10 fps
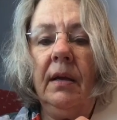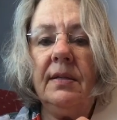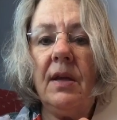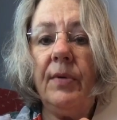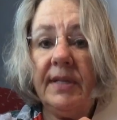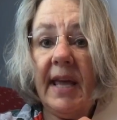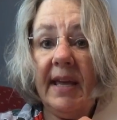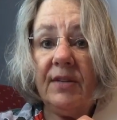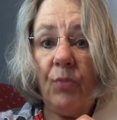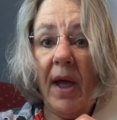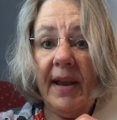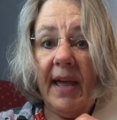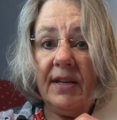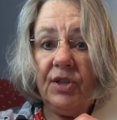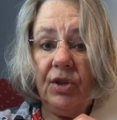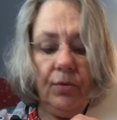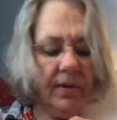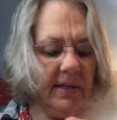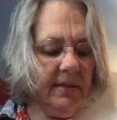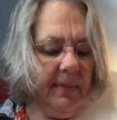So it takes right at 2
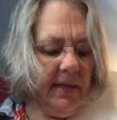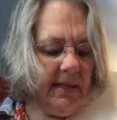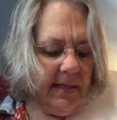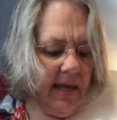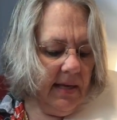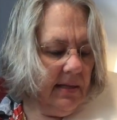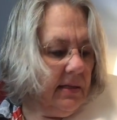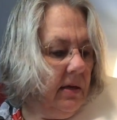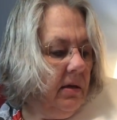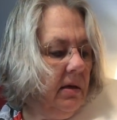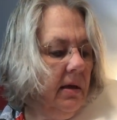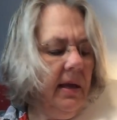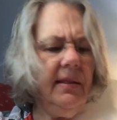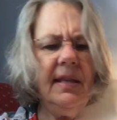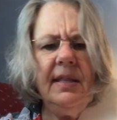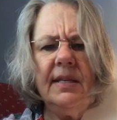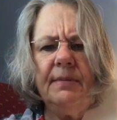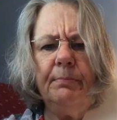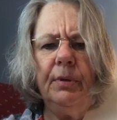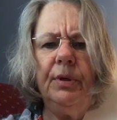of these mini skeins. And then
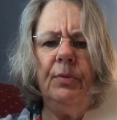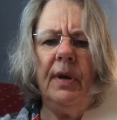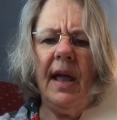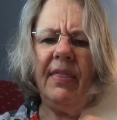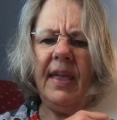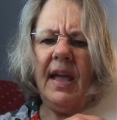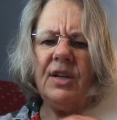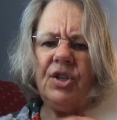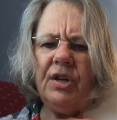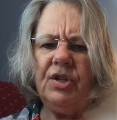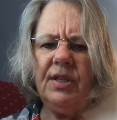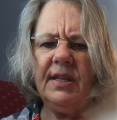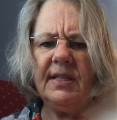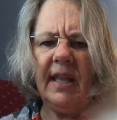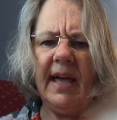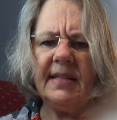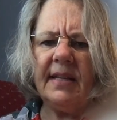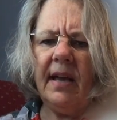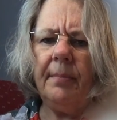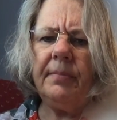this blue one, I think I showed you this last
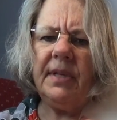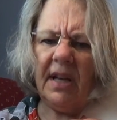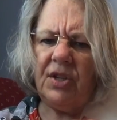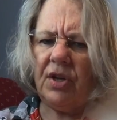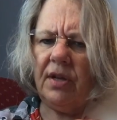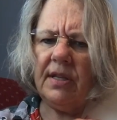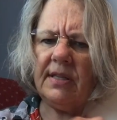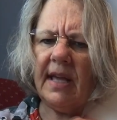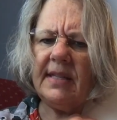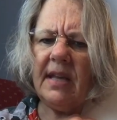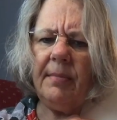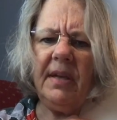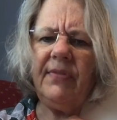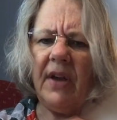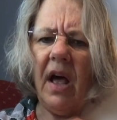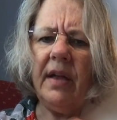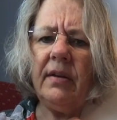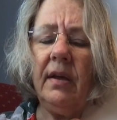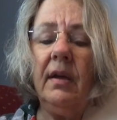time. Did I show you this last time? If not,